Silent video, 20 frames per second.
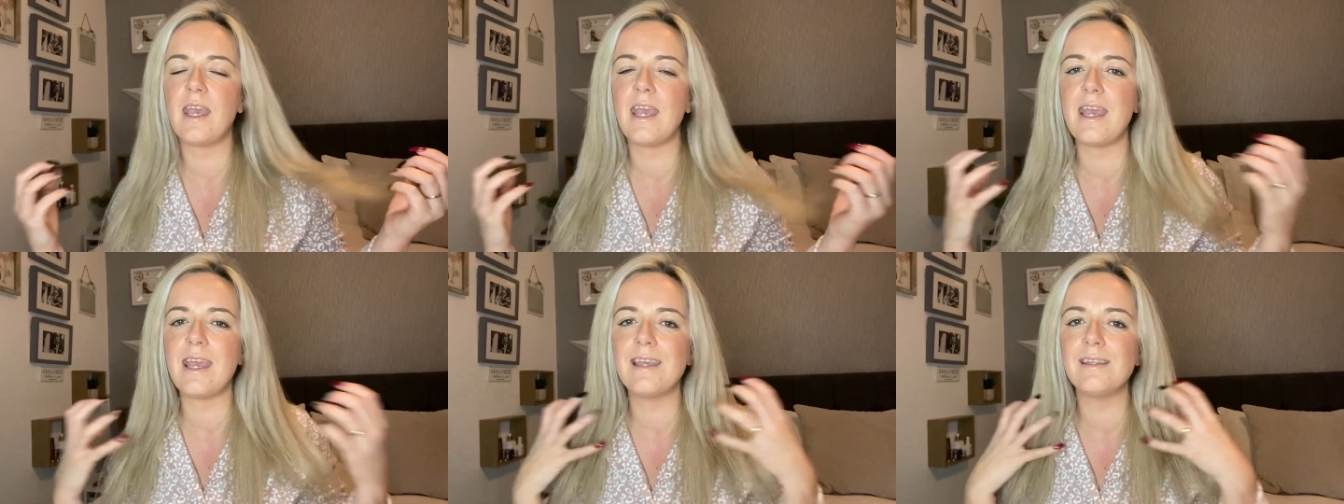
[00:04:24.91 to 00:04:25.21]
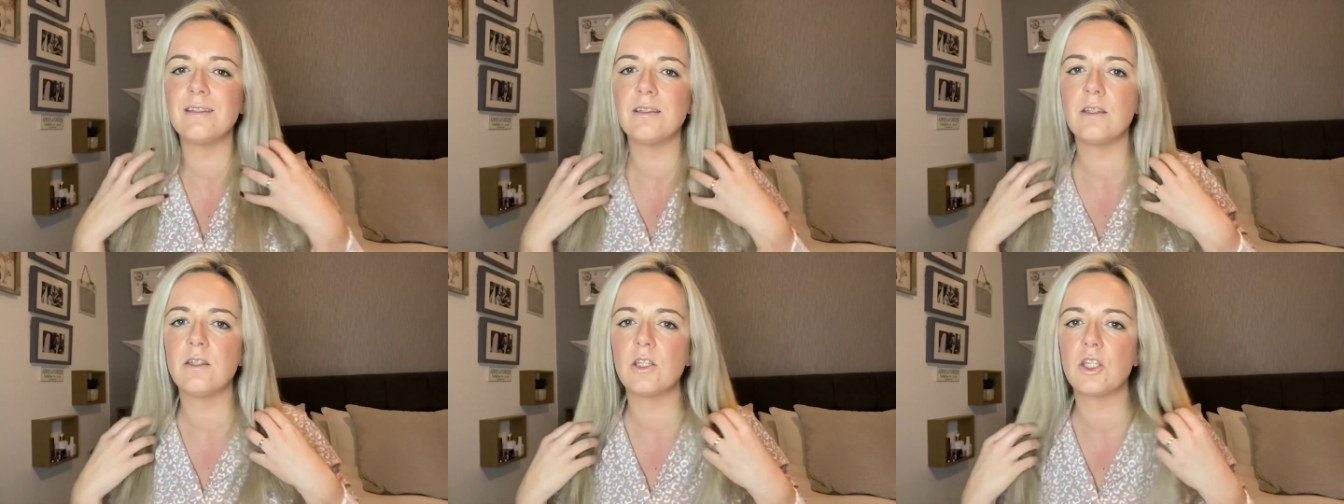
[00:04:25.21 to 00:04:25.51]
it
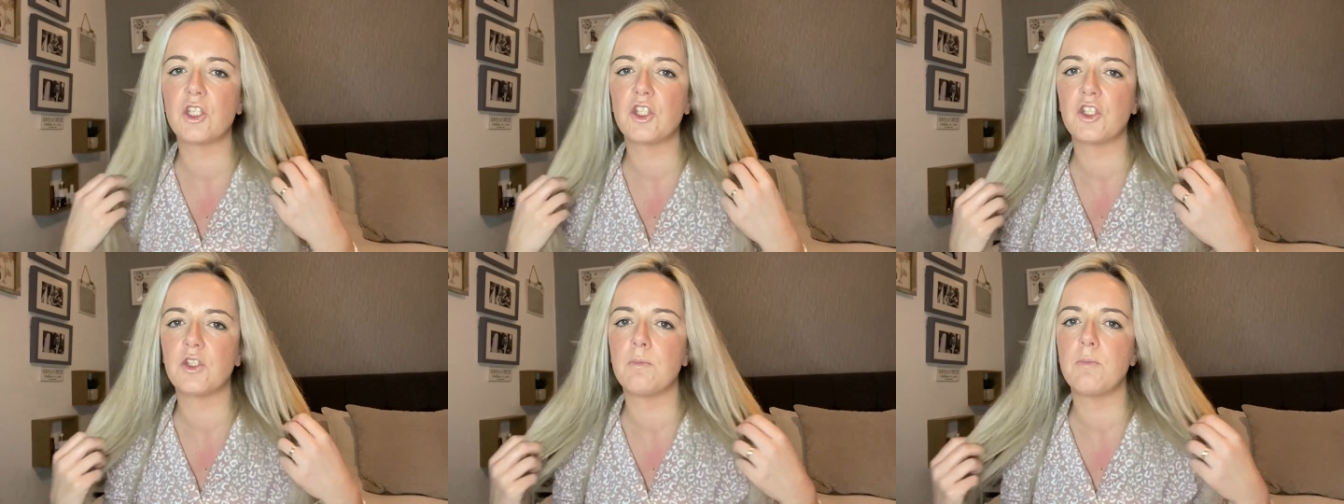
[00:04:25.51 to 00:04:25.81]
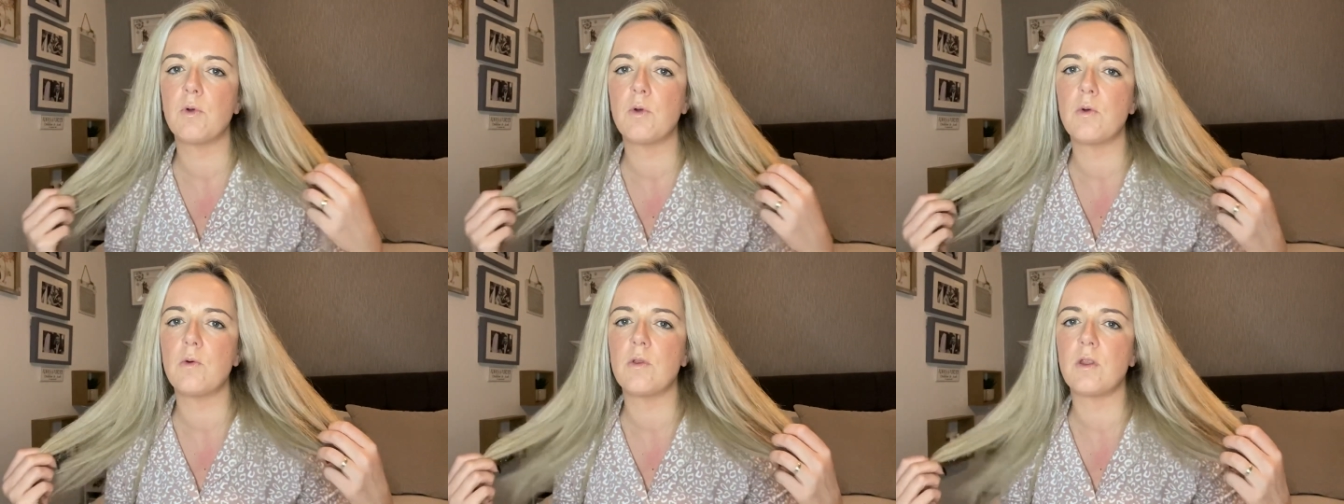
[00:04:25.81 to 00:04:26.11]
isn't the
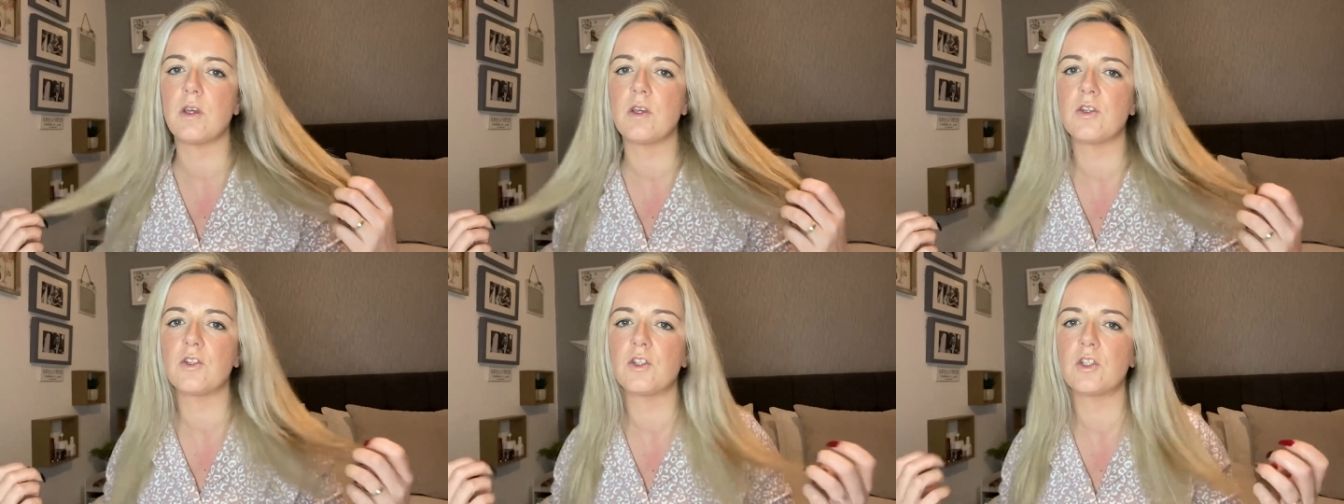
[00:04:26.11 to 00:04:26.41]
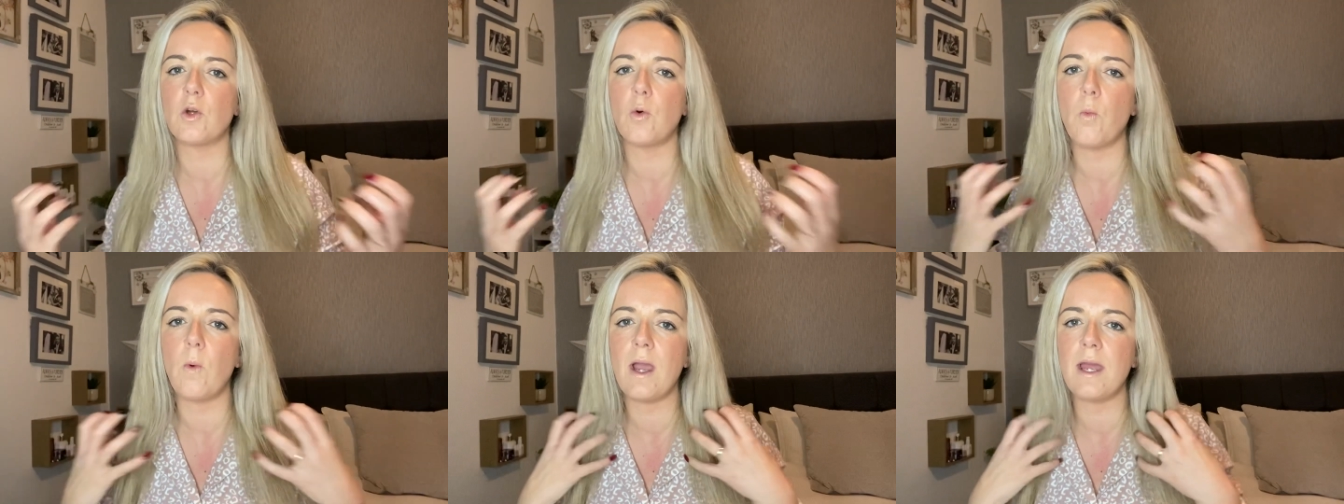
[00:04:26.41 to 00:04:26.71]

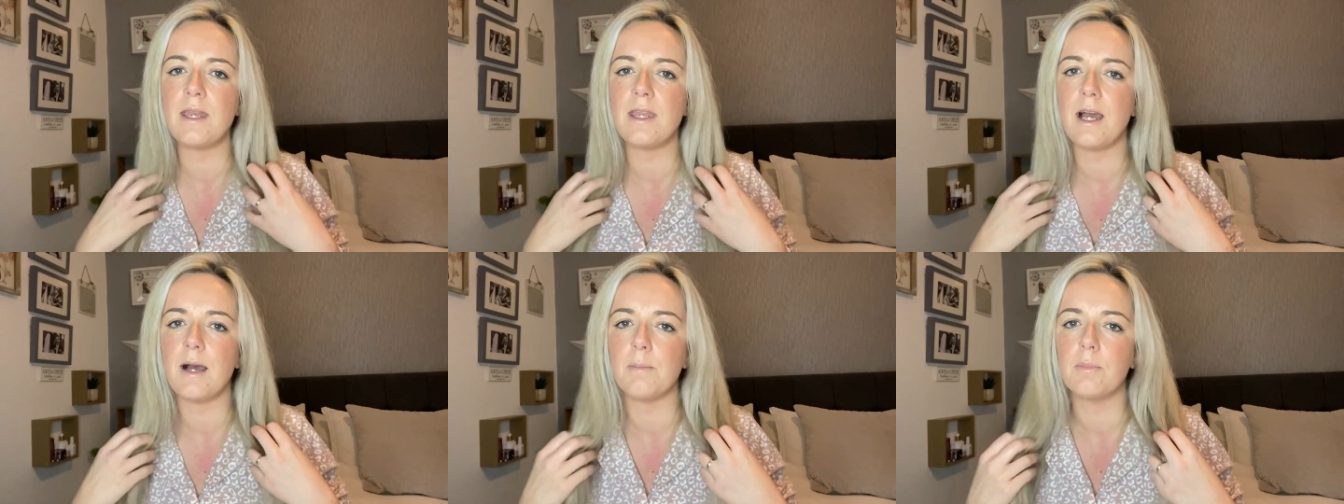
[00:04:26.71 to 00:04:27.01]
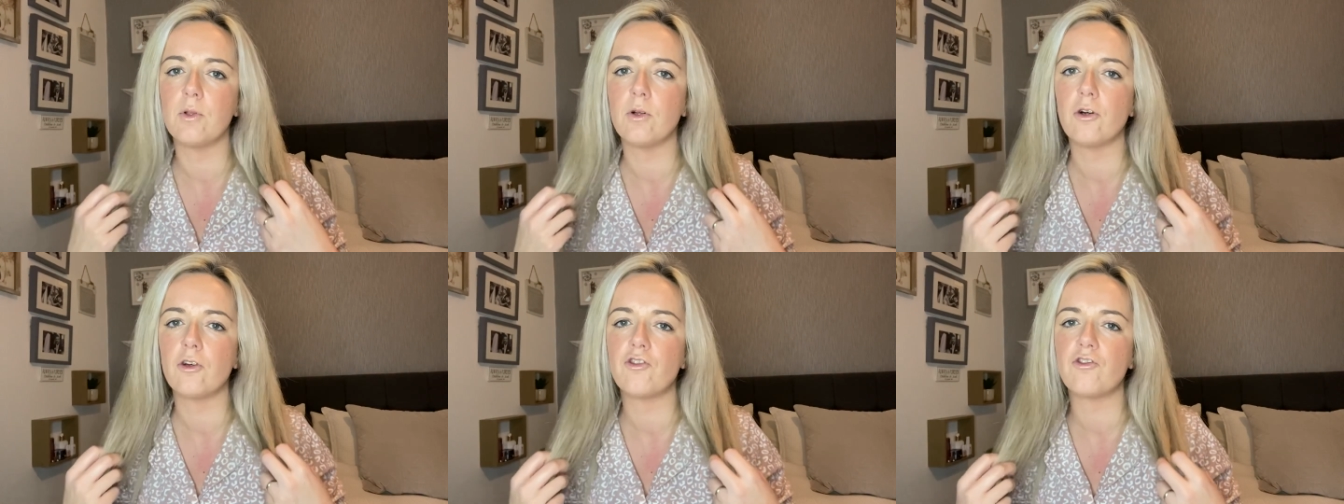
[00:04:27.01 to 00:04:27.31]
smoothest when I
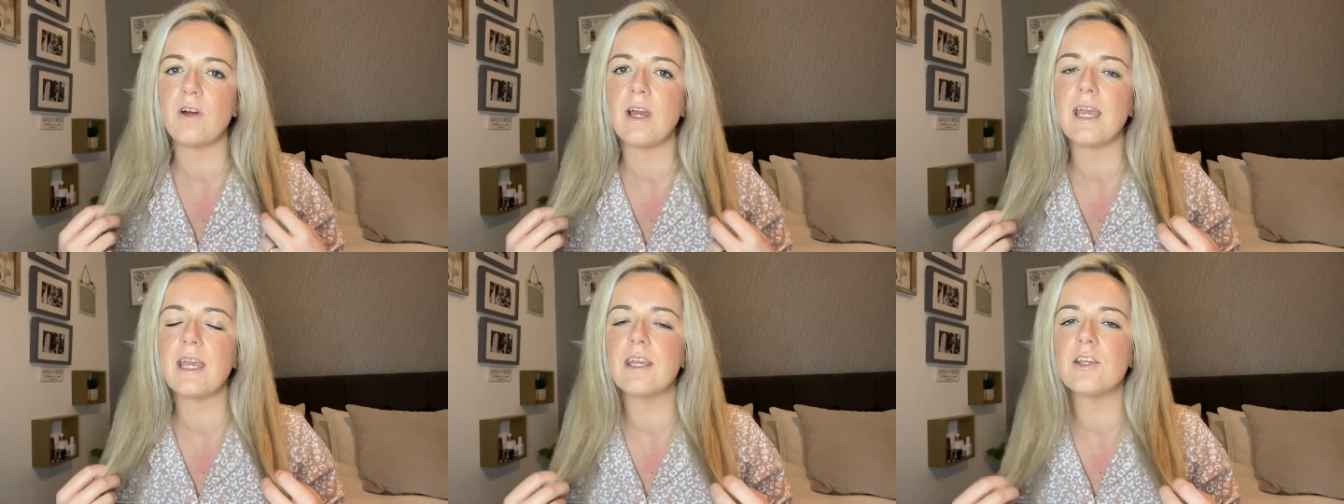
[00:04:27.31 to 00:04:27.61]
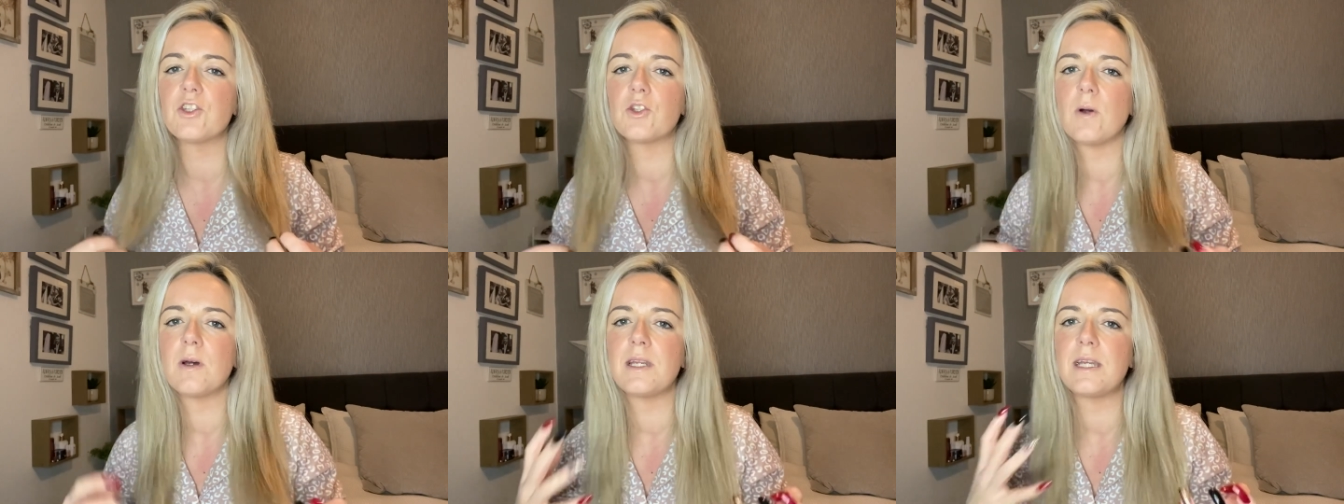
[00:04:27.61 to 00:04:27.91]
blow dry
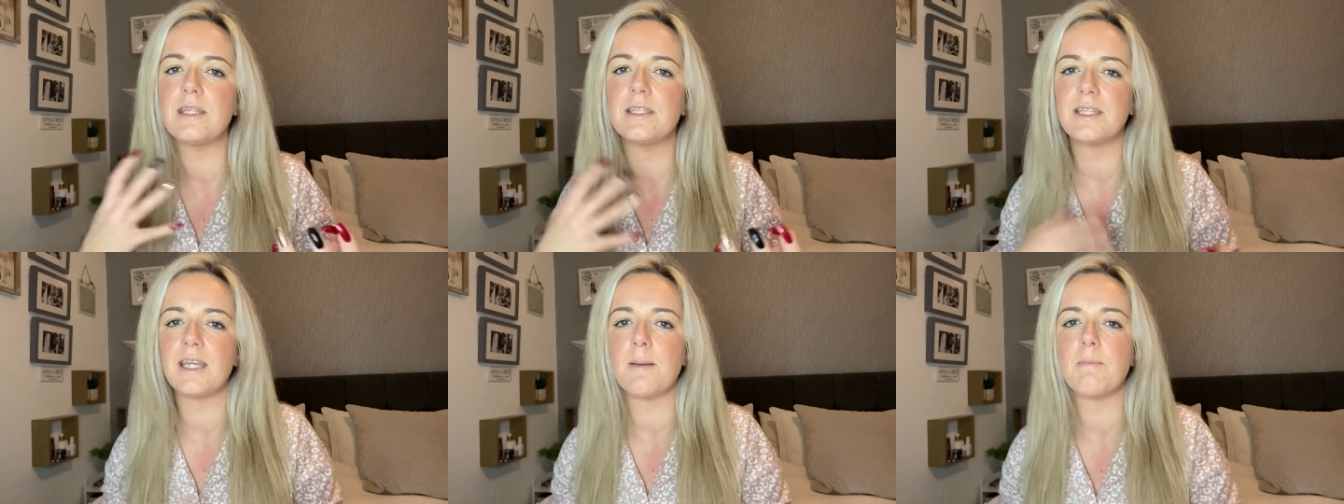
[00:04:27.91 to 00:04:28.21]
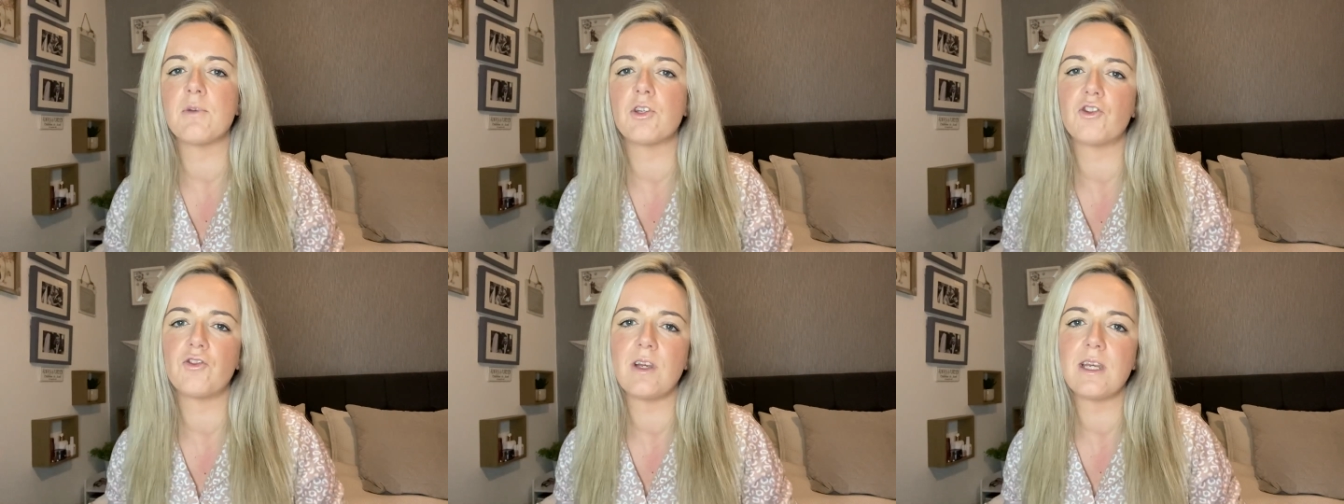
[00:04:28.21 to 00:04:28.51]
it, so I need to get
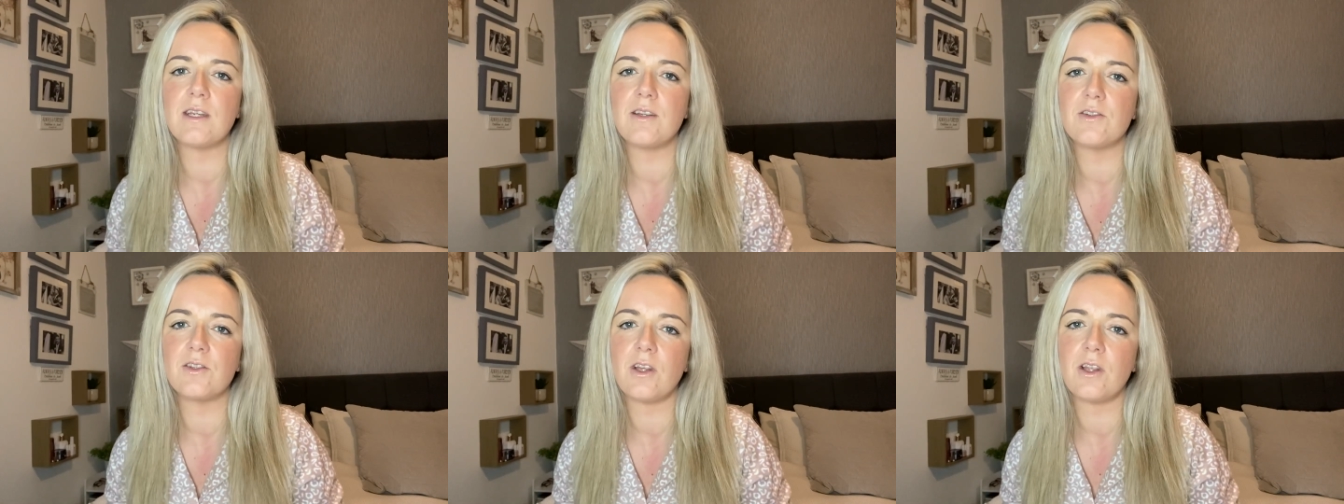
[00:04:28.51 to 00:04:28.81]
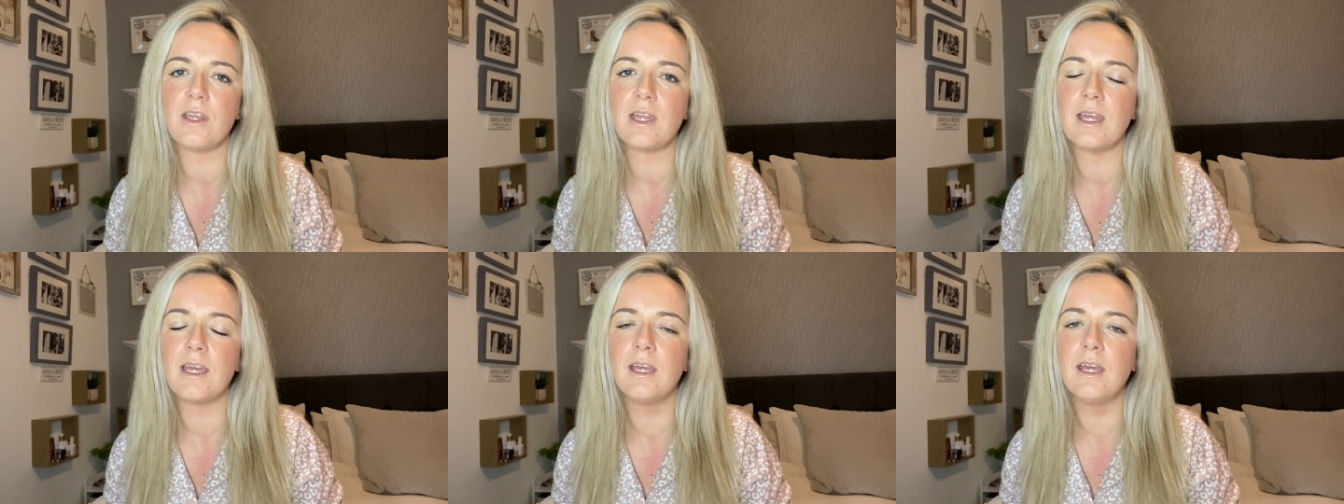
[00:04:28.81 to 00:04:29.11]
my straighteners
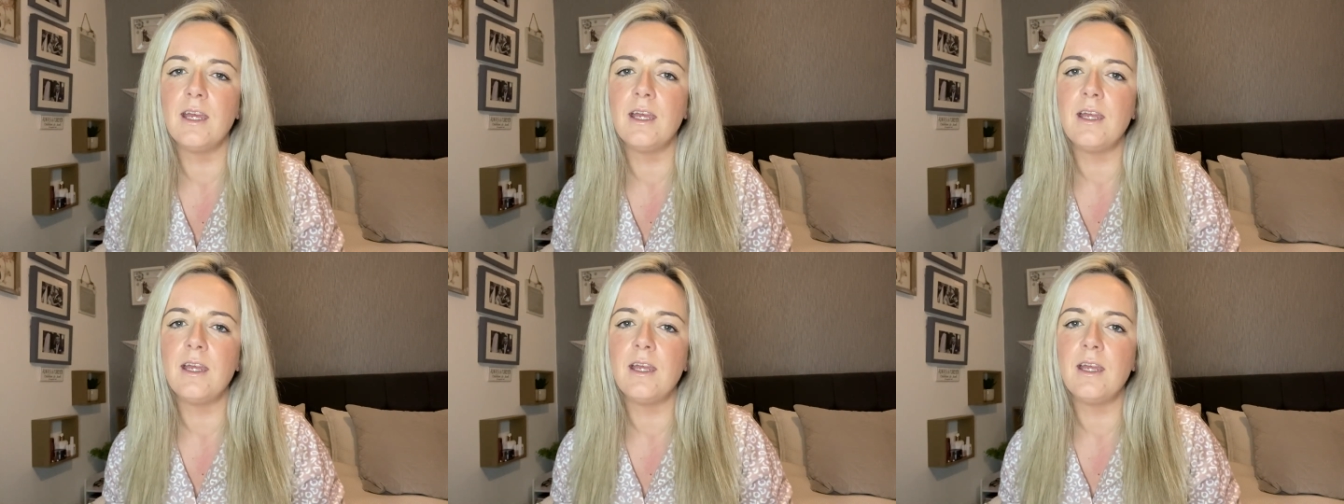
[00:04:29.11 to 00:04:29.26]
on it,